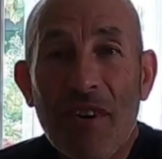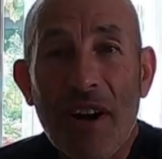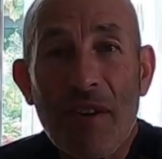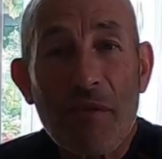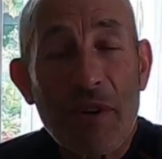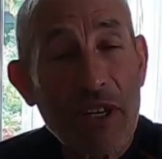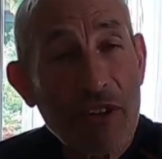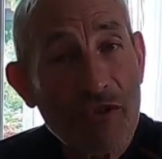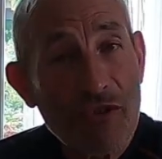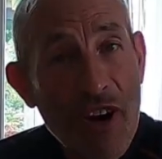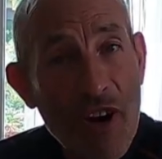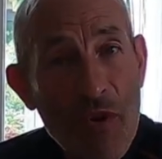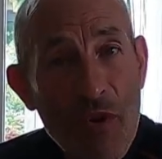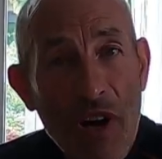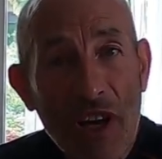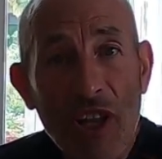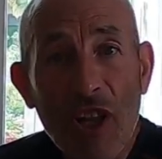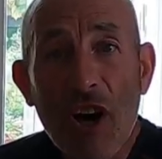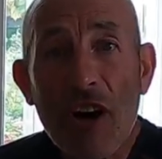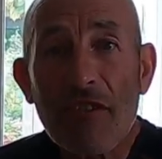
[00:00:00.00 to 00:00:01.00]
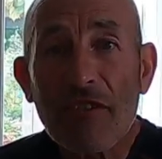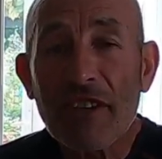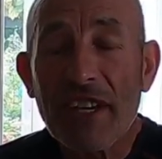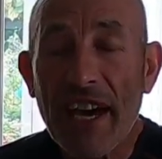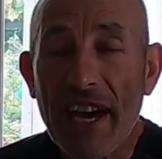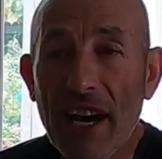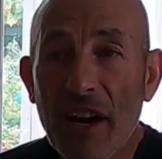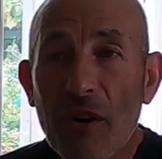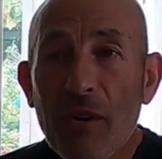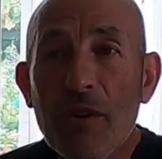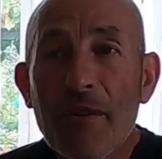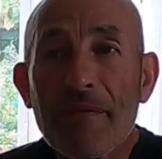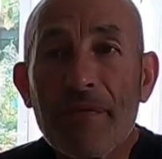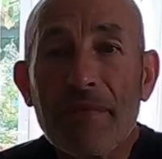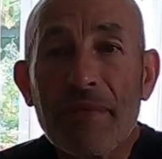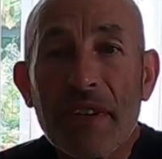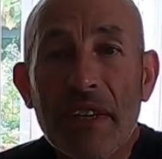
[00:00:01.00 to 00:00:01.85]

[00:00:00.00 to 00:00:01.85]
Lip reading: Right, we grow a lot of kale.